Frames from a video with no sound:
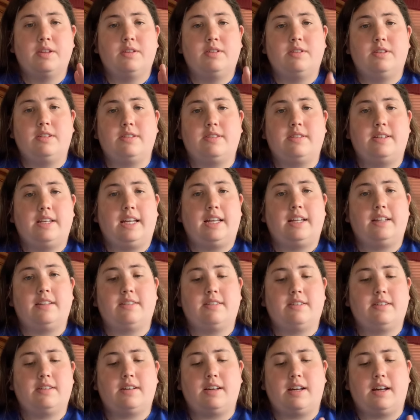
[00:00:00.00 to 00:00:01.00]

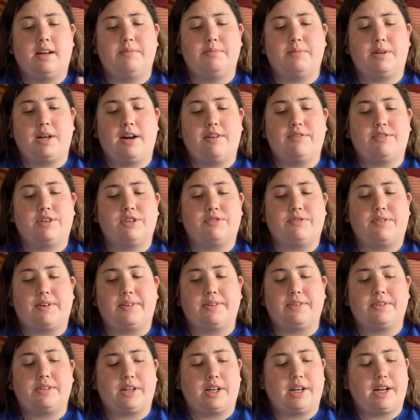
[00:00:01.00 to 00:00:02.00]
distinct coverage
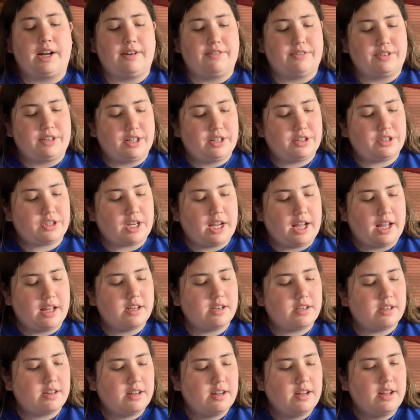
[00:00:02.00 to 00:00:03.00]
versus uncoverage,
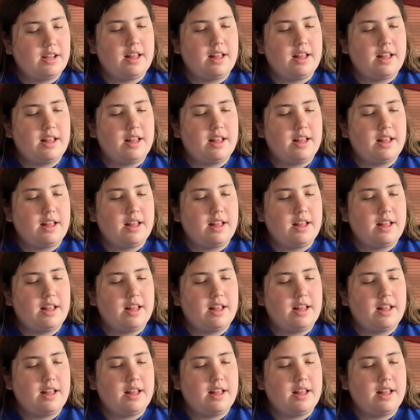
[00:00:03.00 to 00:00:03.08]
and